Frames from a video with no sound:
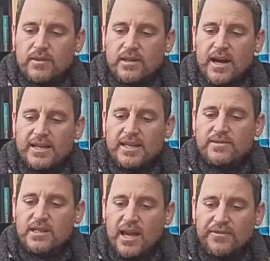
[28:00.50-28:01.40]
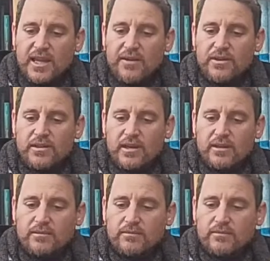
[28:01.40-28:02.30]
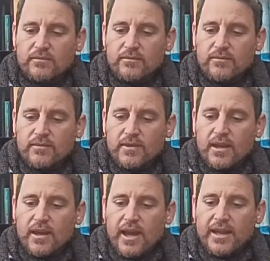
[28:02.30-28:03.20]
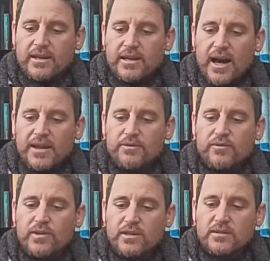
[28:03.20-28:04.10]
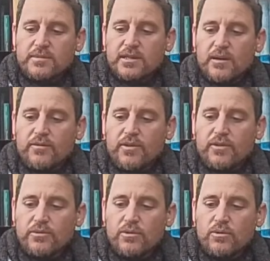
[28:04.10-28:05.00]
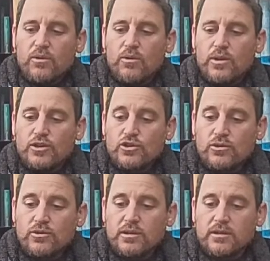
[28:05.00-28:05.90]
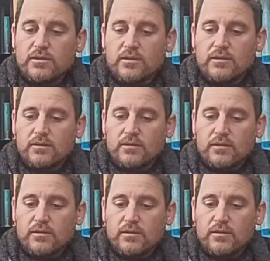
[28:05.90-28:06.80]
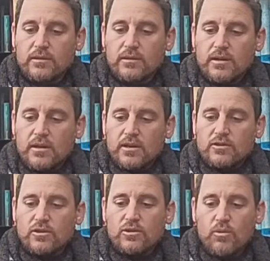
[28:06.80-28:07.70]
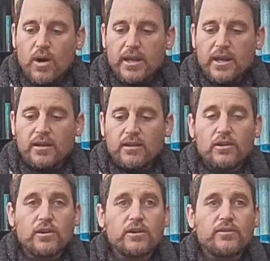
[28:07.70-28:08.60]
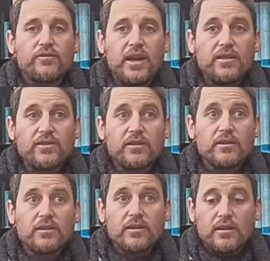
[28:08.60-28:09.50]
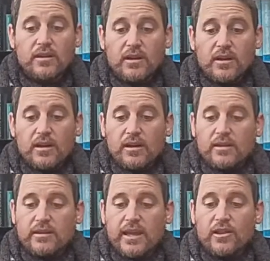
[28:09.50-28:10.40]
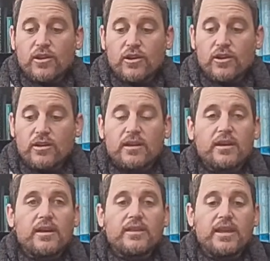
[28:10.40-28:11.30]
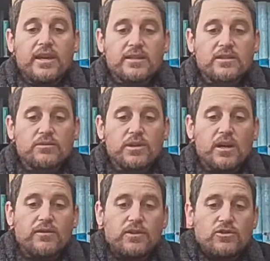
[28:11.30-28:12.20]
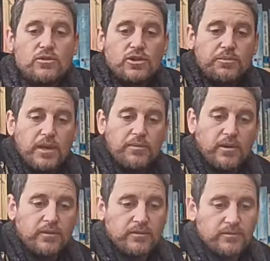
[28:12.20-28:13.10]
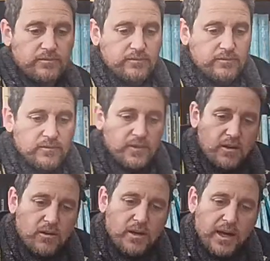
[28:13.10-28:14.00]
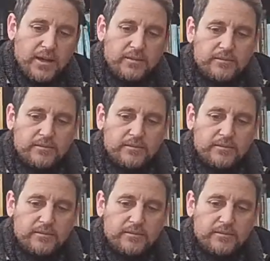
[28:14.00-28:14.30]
God gives life to everything, and God reveals himself through who he chooses. So you want to learn faith, then learn the history of the Jewish people. Okay?